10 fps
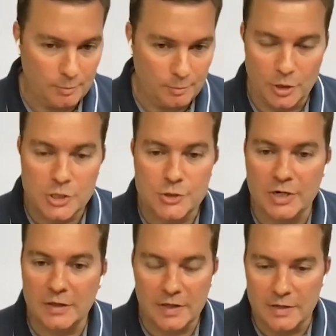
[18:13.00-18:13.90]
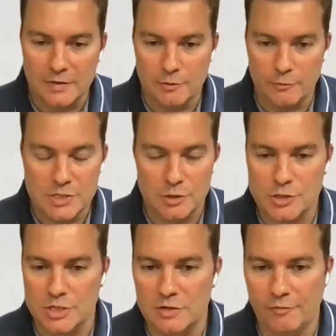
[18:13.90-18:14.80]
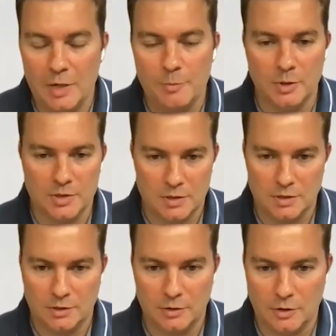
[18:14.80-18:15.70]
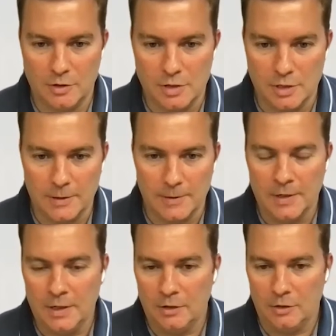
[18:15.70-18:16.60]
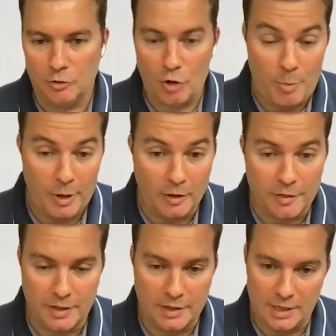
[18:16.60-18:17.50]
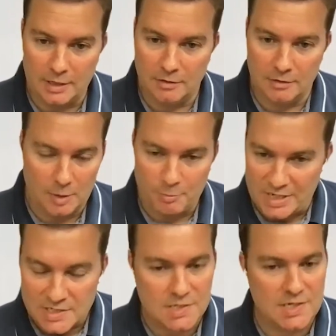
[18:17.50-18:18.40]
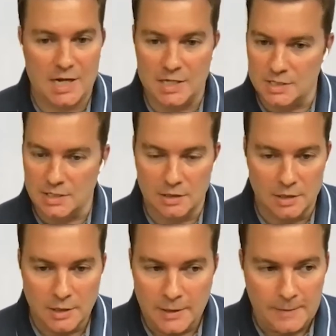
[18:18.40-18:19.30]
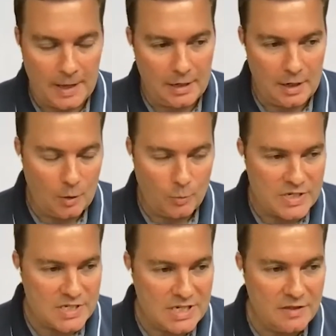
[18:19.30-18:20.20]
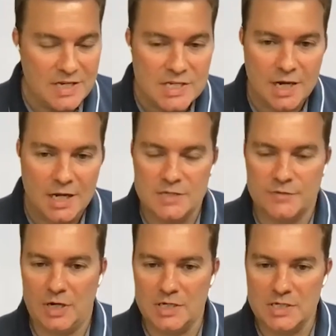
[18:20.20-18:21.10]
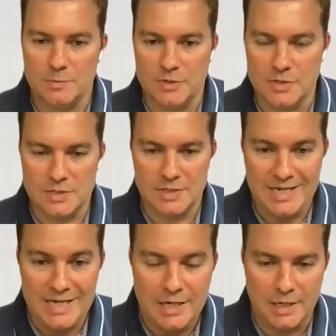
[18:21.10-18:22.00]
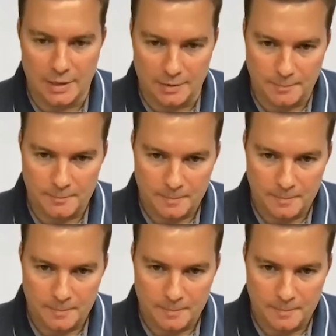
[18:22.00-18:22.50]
monitoring their research and development on crop health and pesticides, and we see these kinds of customers needing